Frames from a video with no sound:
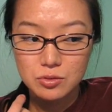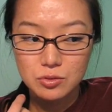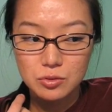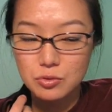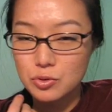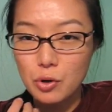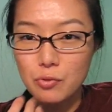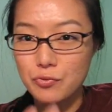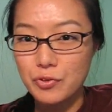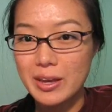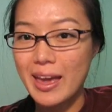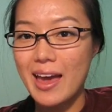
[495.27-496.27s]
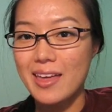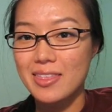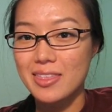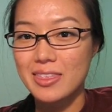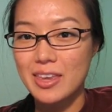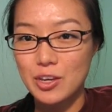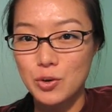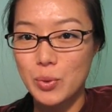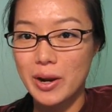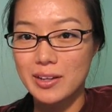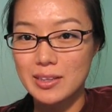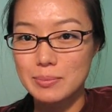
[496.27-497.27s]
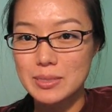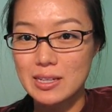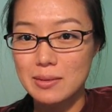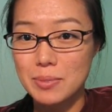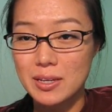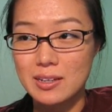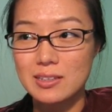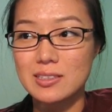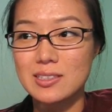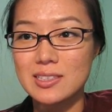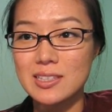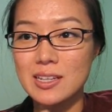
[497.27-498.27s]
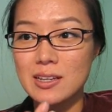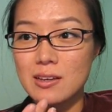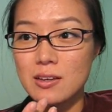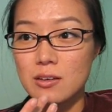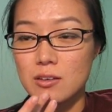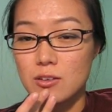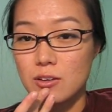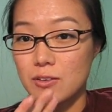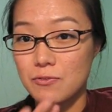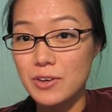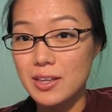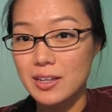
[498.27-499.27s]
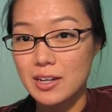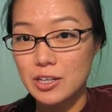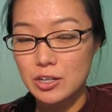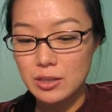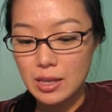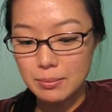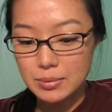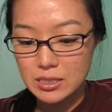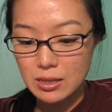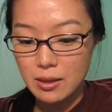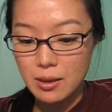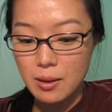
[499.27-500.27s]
you don't forget that you're wearing lipstick because you can feel it on your lips.